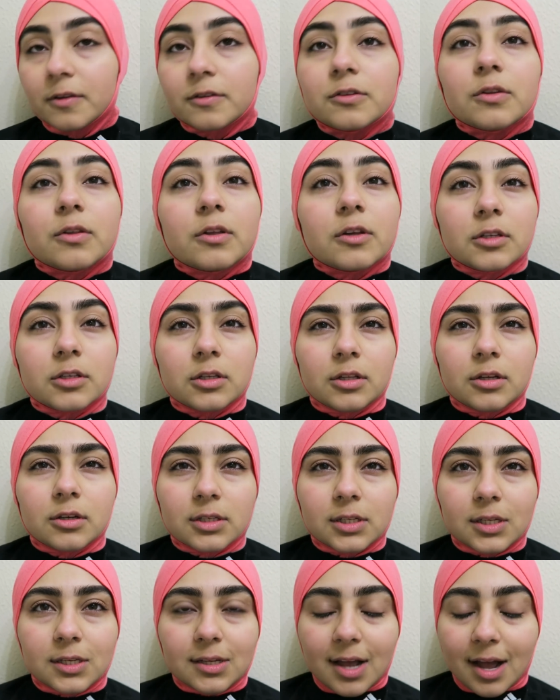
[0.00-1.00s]
So this,
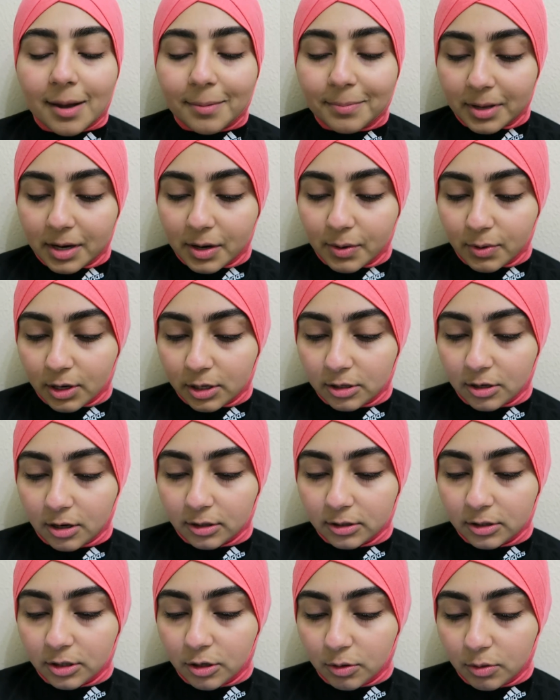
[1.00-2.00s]
there's this app that I want to
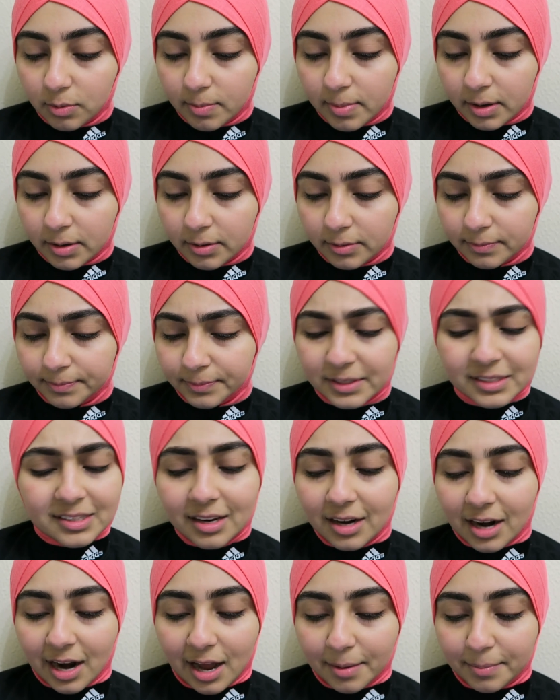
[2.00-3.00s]
talk to you about.
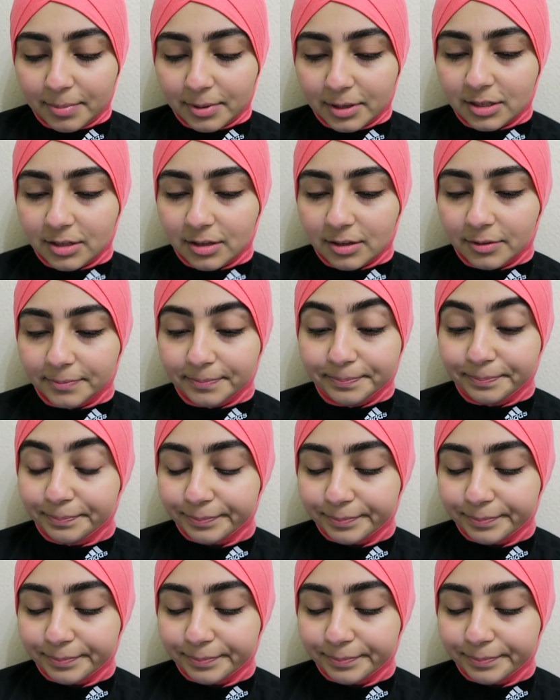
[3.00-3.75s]
It's not an app, it's a,